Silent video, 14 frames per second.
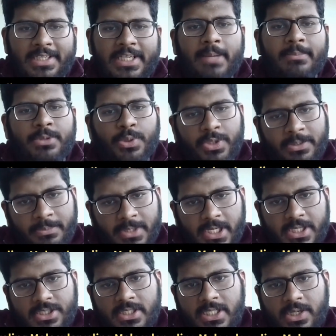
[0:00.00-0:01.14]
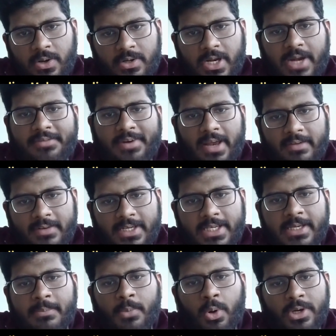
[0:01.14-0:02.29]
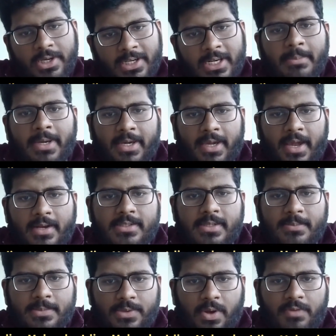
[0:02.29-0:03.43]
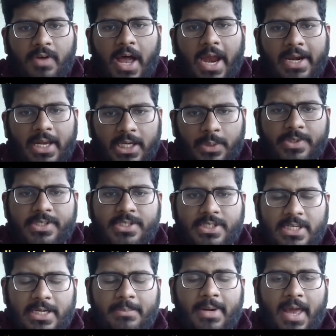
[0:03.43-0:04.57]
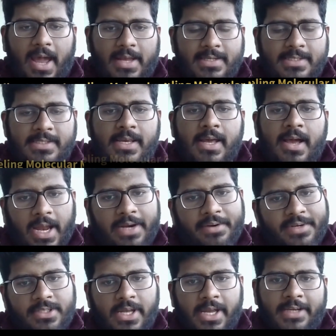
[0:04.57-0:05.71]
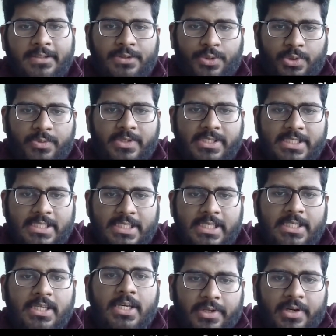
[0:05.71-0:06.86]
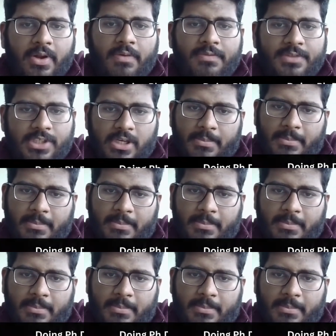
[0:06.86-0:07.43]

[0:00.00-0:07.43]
Currently, I'm doing PhD on unraveling molecular mechanisms of iron acquisition in plants at Heinrich Heine University, Düsseldorf,